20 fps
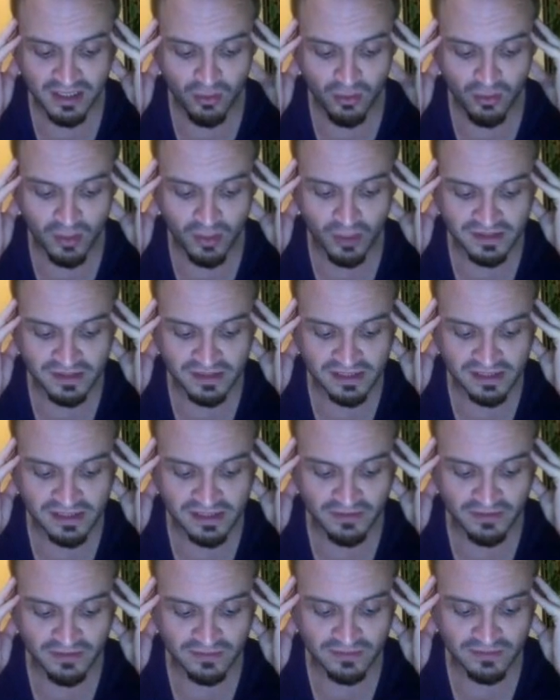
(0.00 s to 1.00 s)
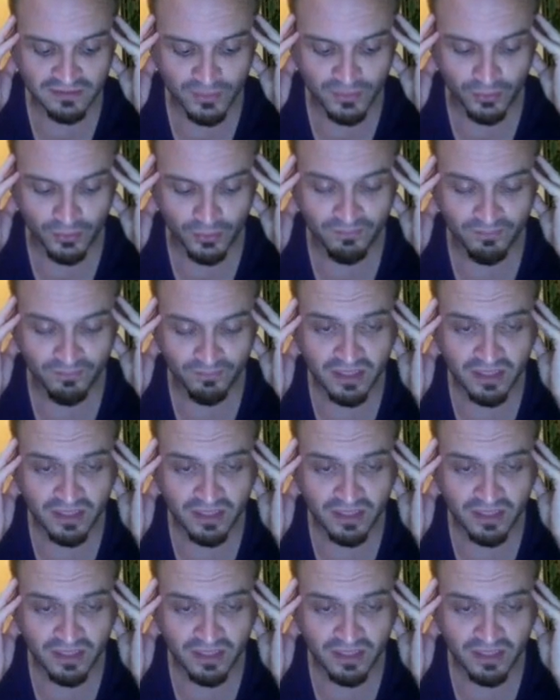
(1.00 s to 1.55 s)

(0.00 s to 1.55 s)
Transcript: 172.